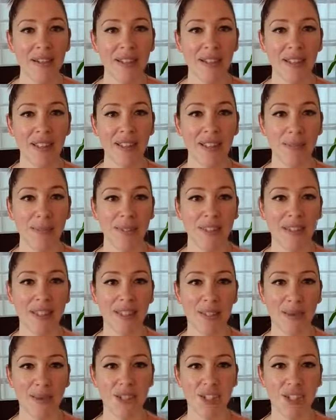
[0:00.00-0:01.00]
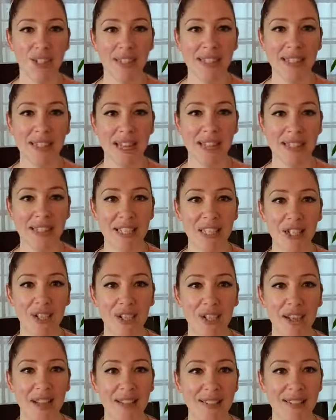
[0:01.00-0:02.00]
Elizabeth says, I was just texting your
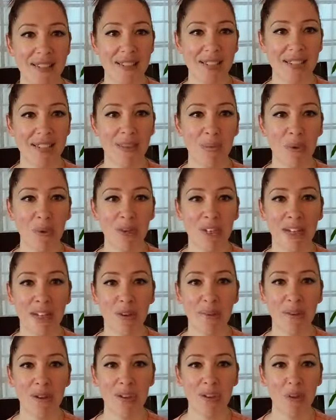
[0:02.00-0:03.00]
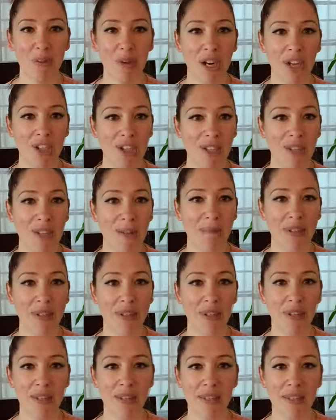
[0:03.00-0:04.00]
cousin this morning about depression and
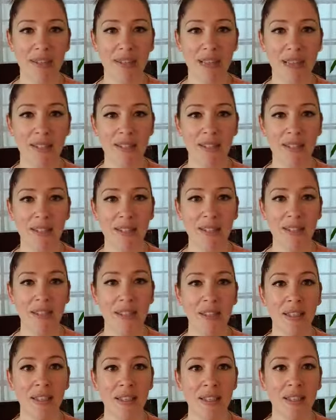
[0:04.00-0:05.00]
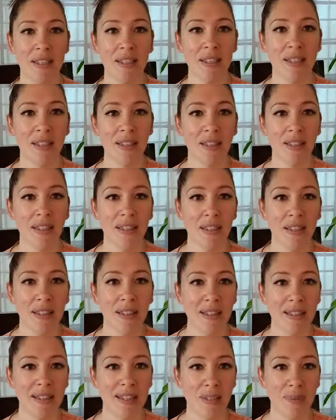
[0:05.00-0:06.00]
mental illness.
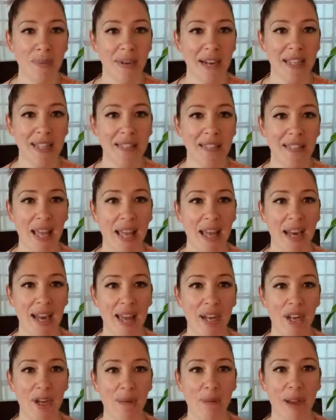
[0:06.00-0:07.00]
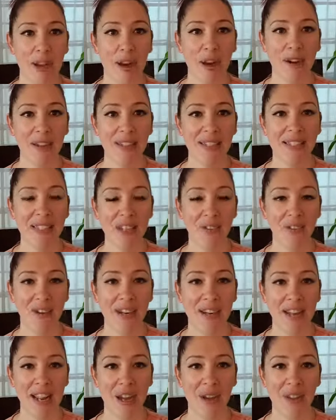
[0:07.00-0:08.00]
This is what I said. I know my heart is
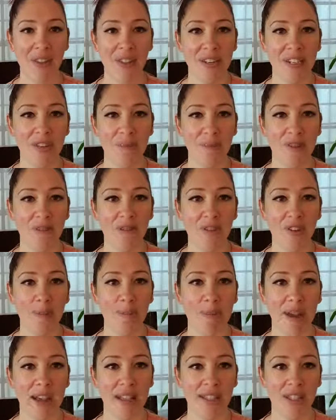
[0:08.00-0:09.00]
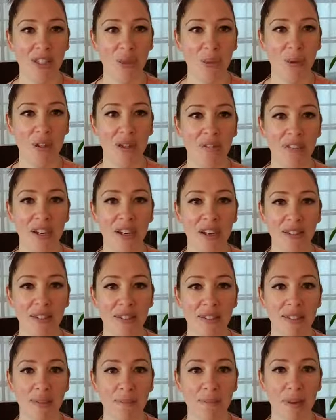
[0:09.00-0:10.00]
different now than it's been for the past 12
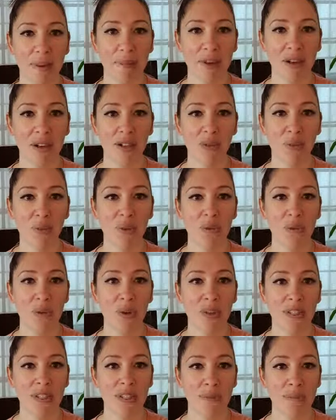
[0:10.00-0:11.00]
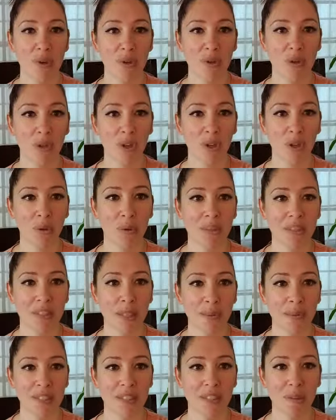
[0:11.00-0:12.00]
years. My parents were divorced and both struggled with
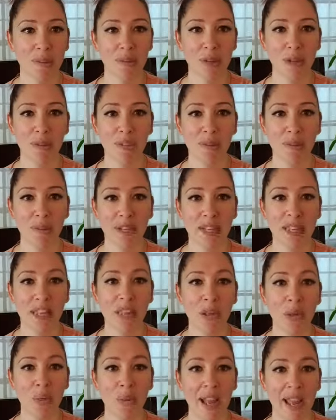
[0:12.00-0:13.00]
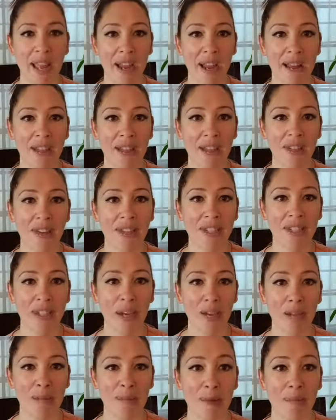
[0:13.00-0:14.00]
substance abuse, but either way, I never
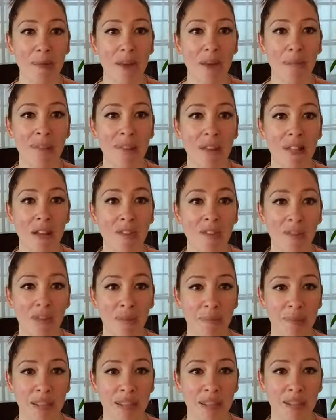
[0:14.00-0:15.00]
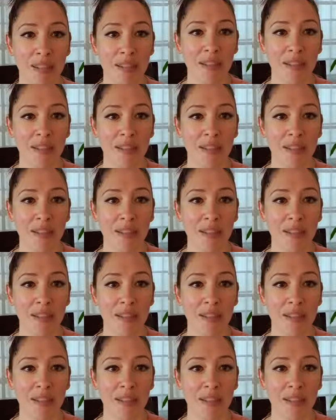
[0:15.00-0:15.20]
doubted my mom's love for me,